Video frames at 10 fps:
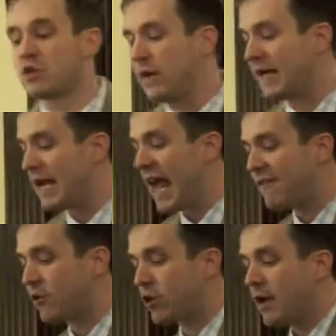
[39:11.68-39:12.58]
which we can
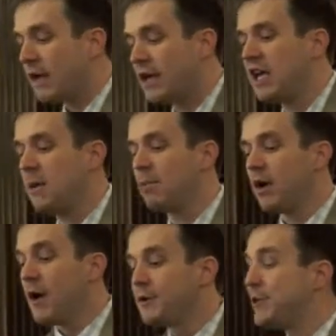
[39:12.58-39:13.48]
never
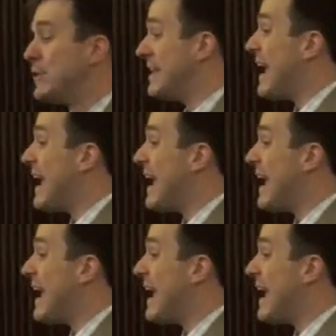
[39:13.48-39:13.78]
keep to